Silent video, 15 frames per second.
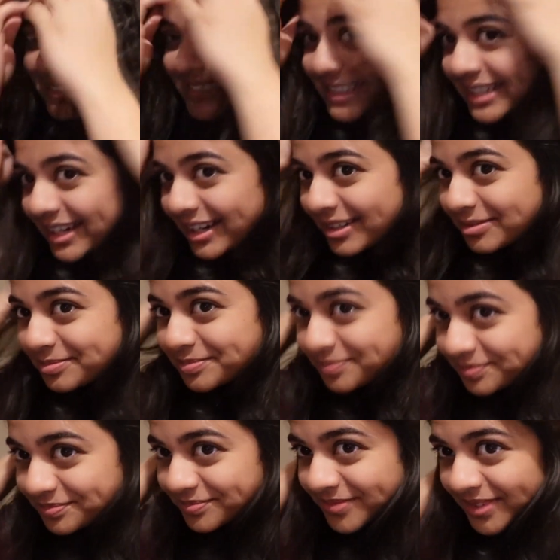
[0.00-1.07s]
Yeah,
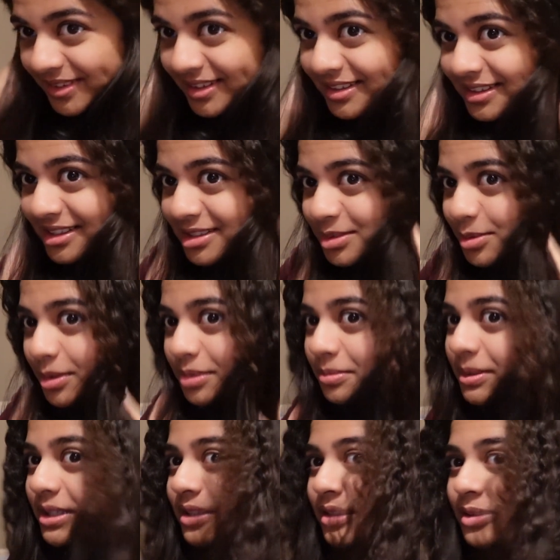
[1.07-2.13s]
that's what
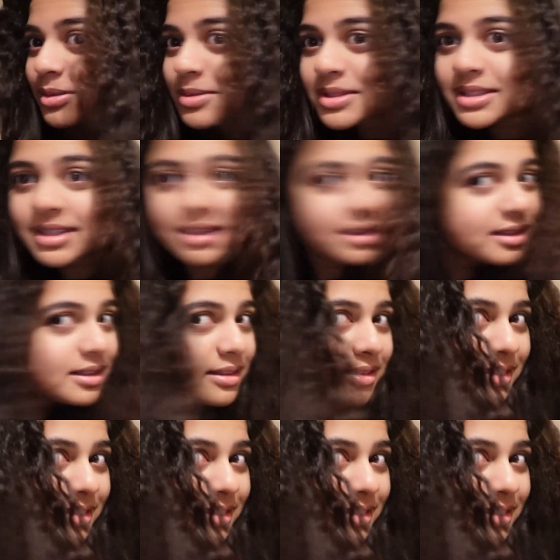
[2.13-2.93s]
my hair looks like.